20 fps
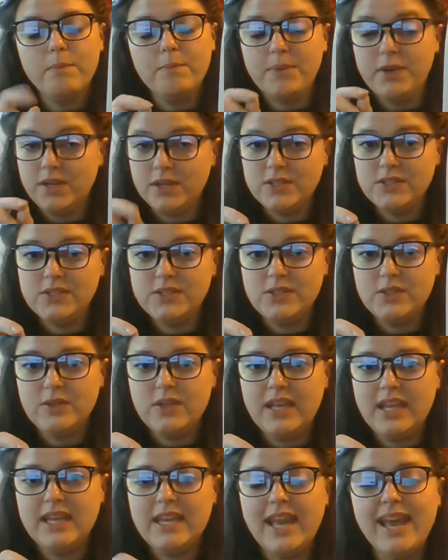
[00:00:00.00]
per
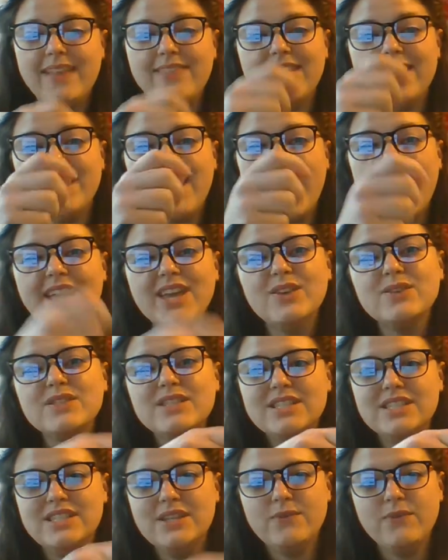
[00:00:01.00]
student, and then I use
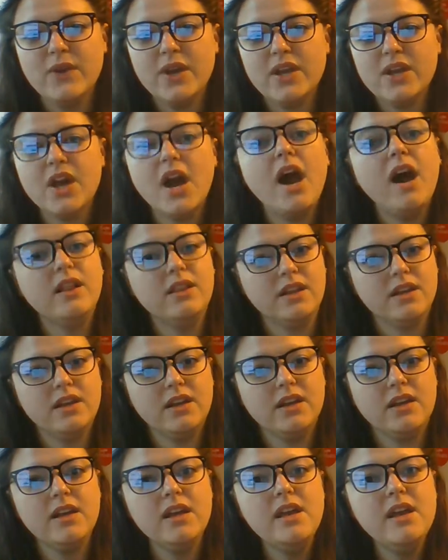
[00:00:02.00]
a different
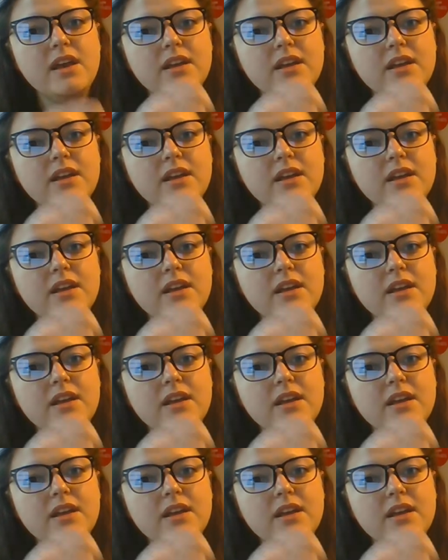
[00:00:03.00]
color